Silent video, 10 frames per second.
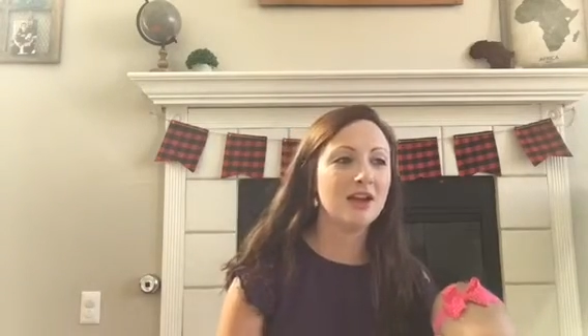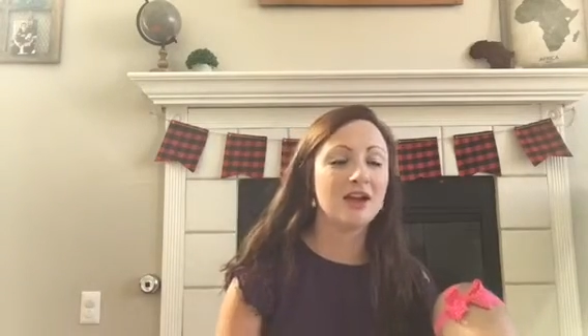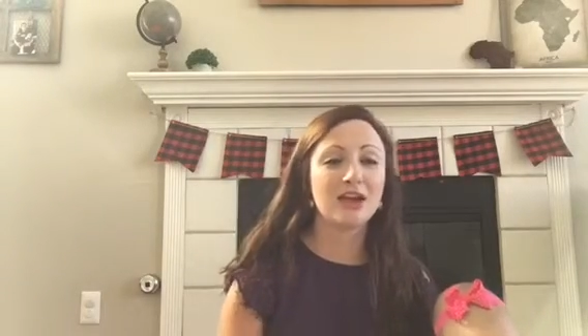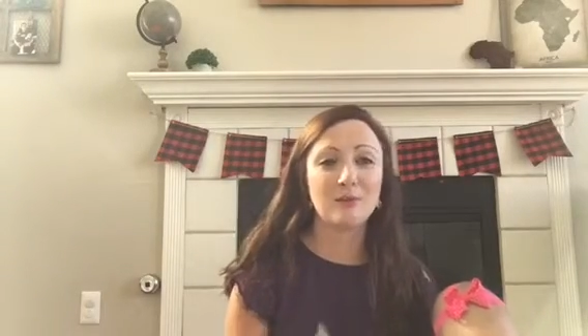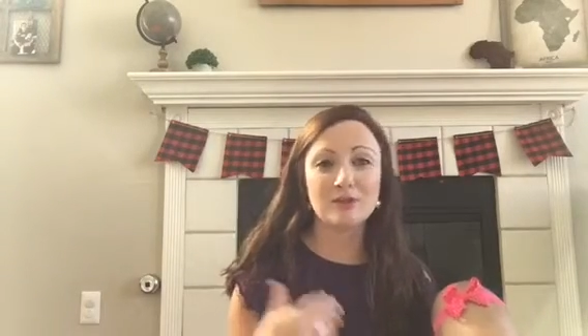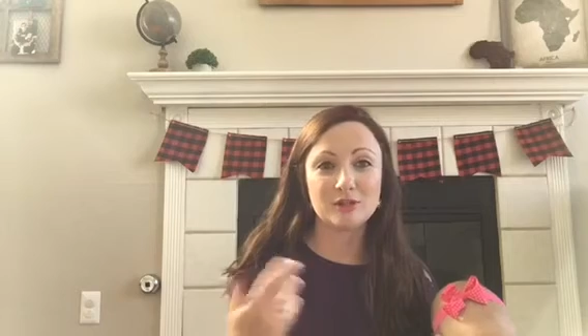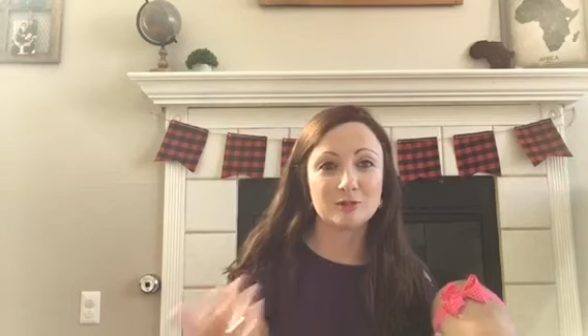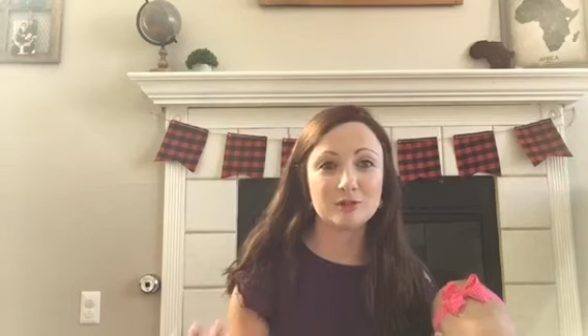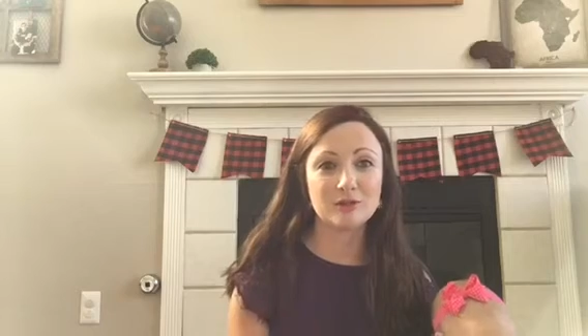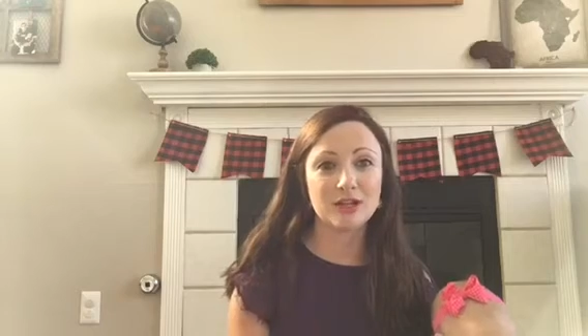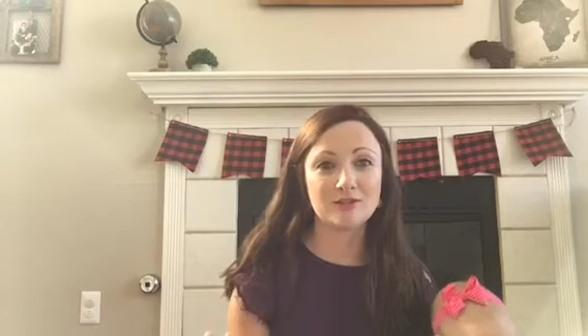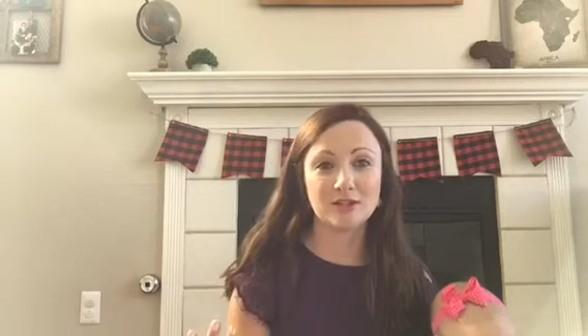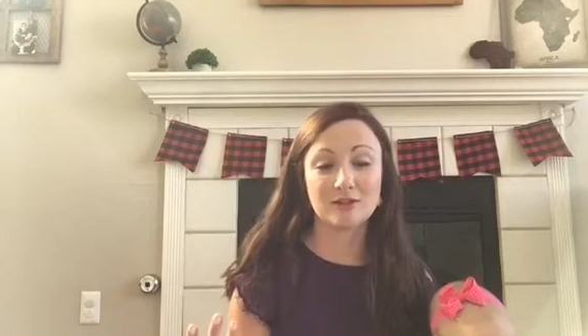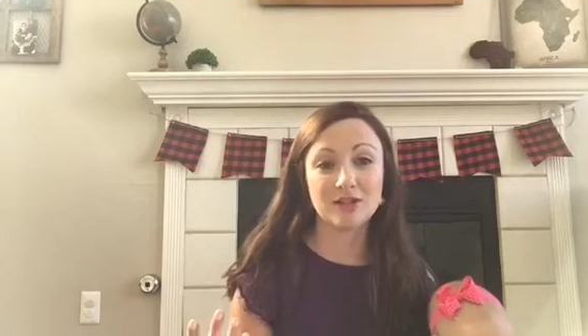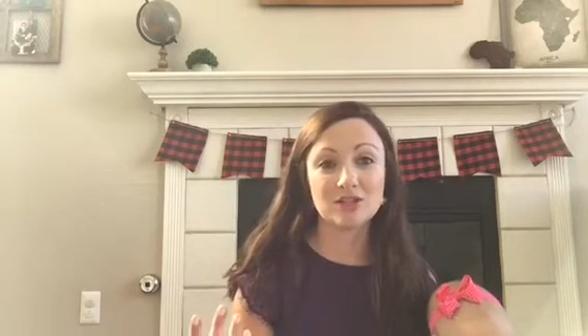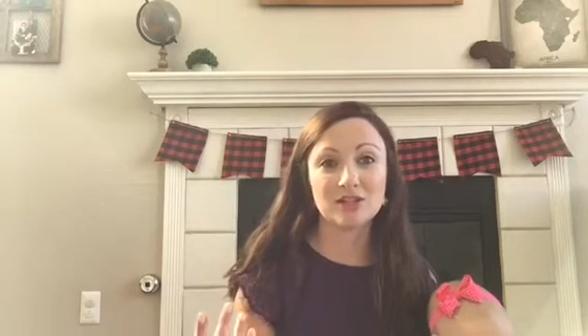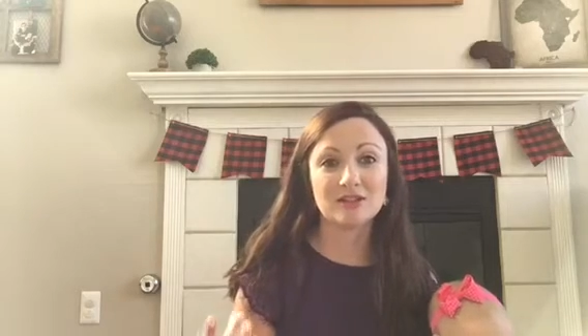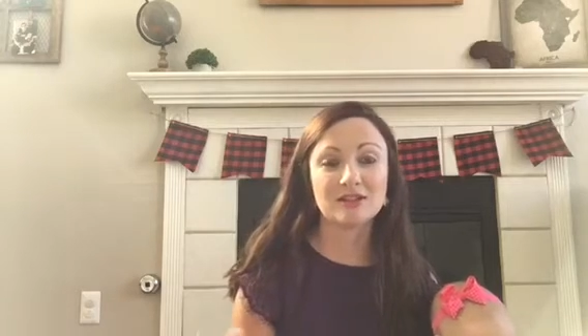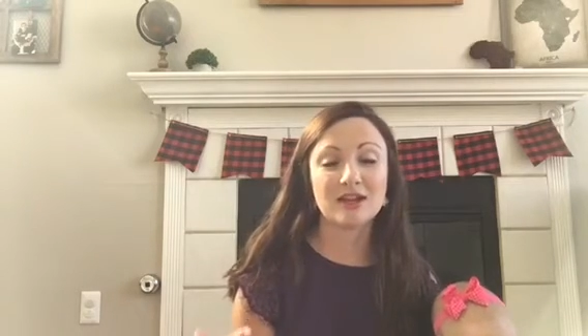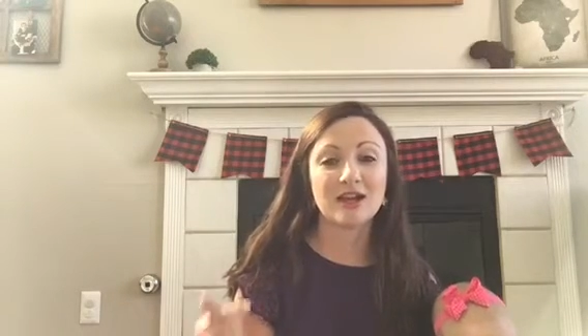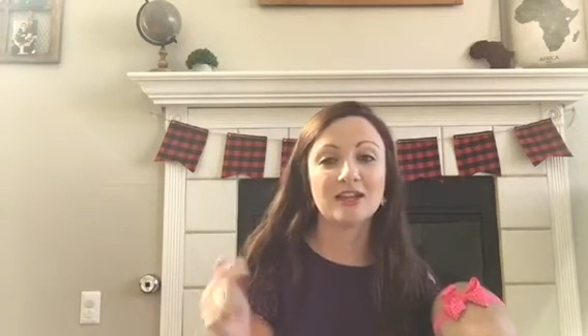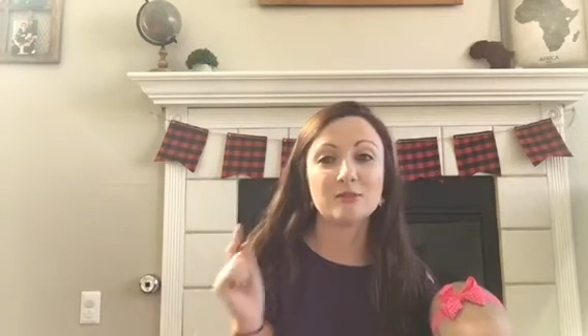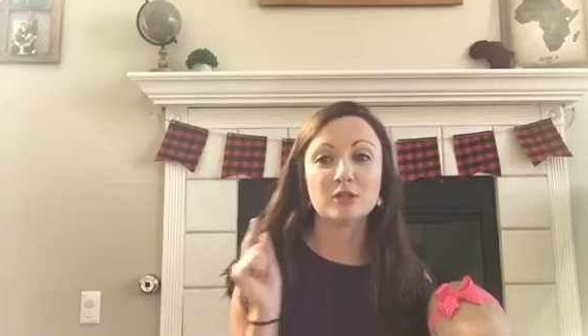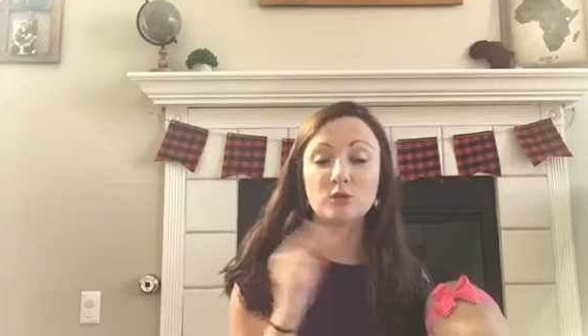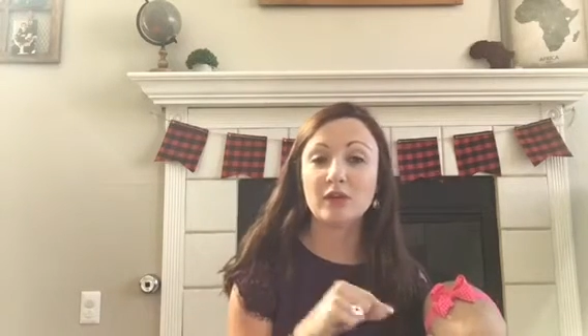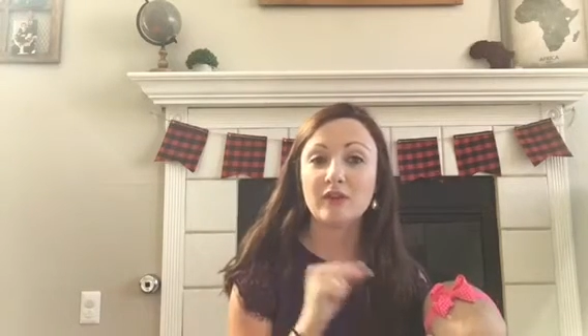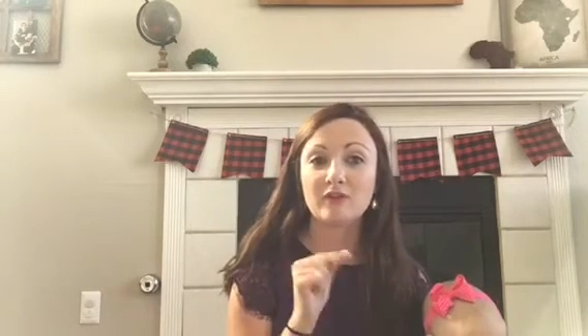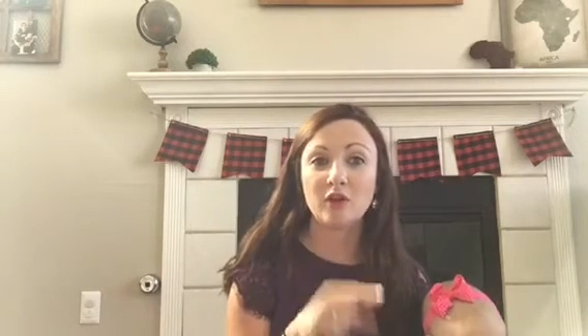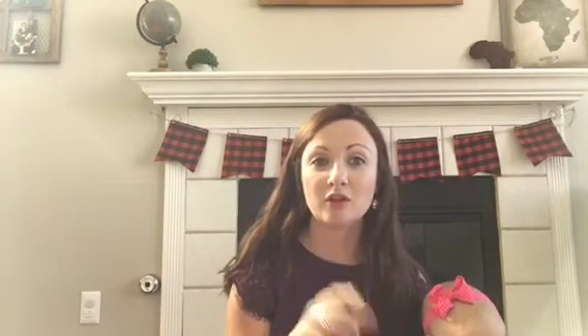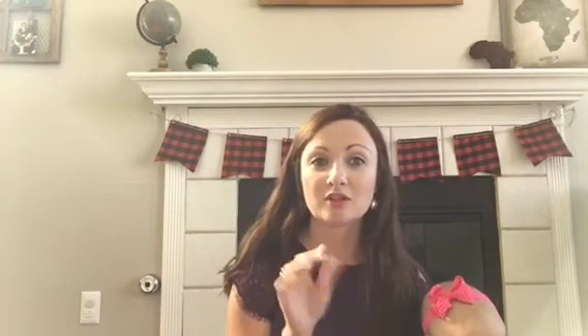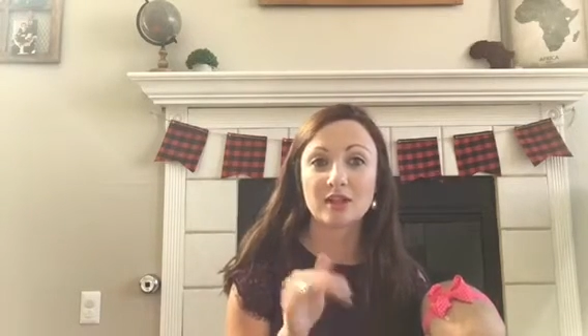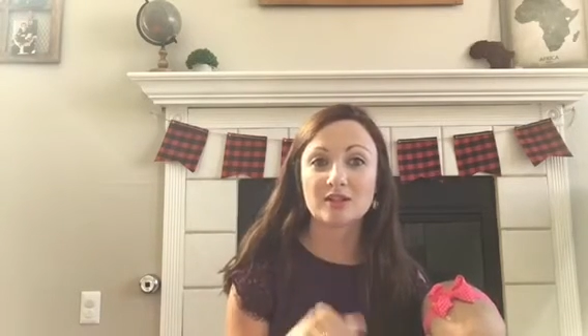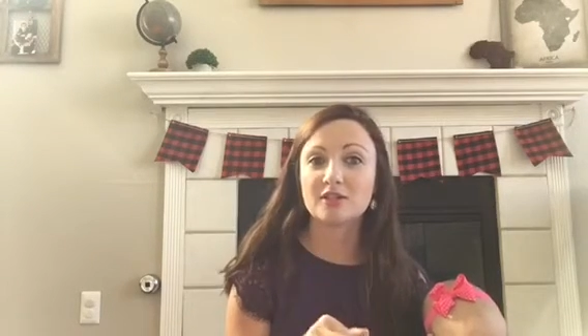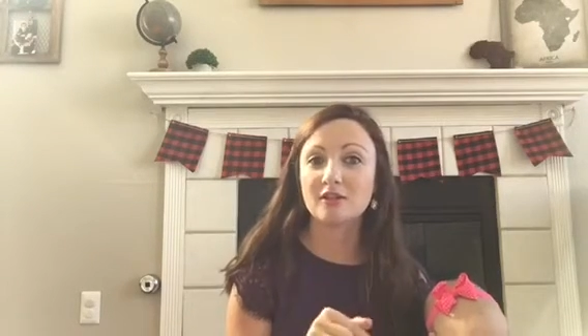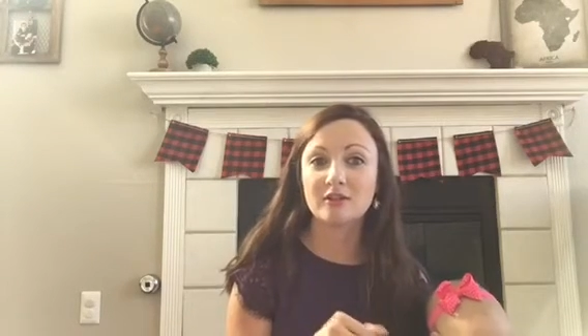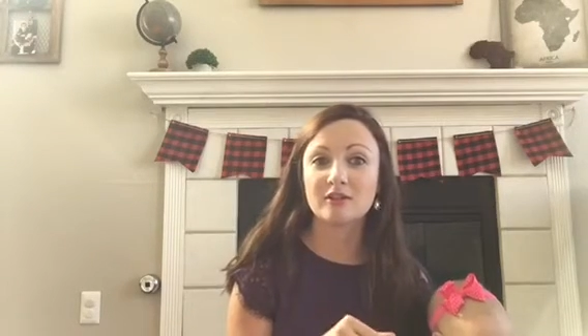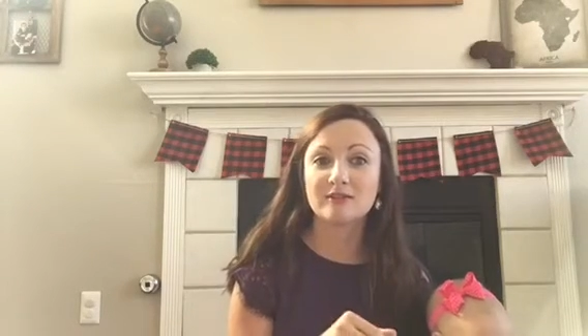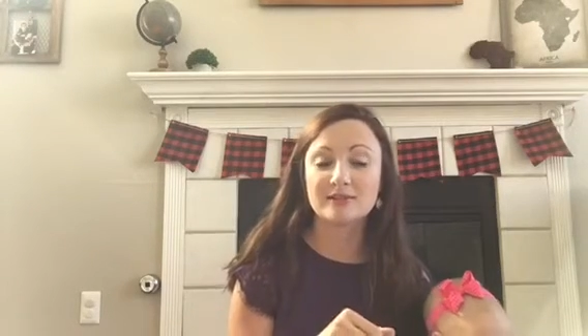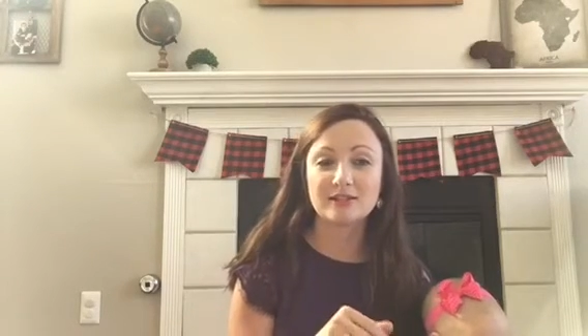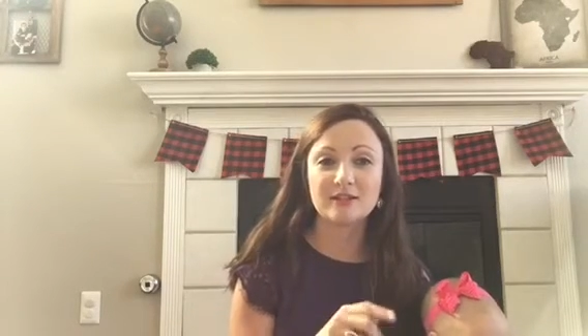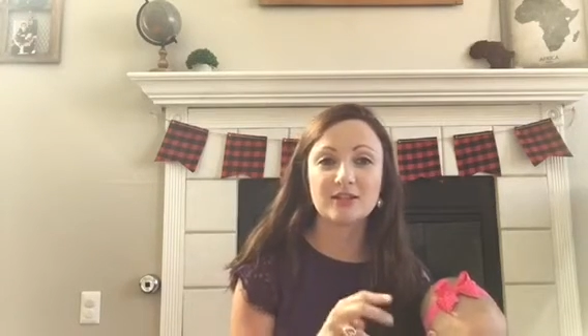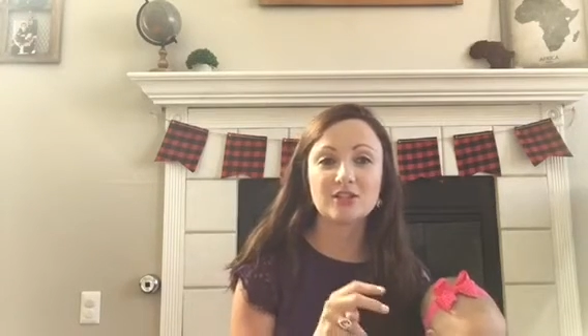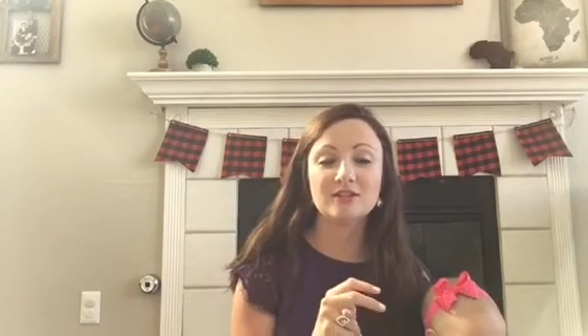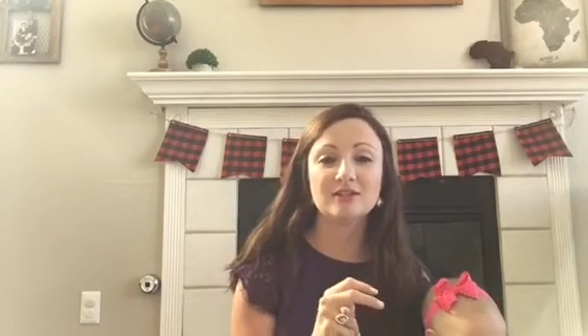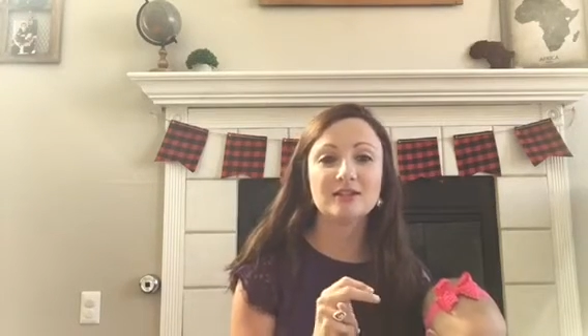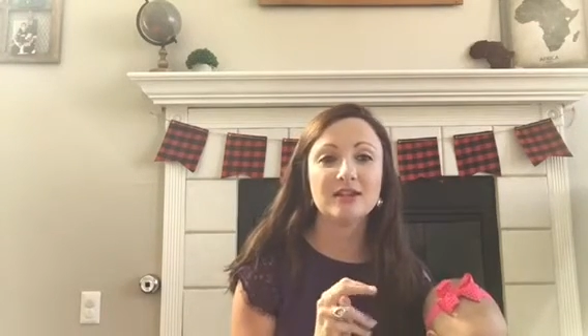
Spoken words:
Again, we don't do a lot of decorations. I spent $25 last year on Christmas decorations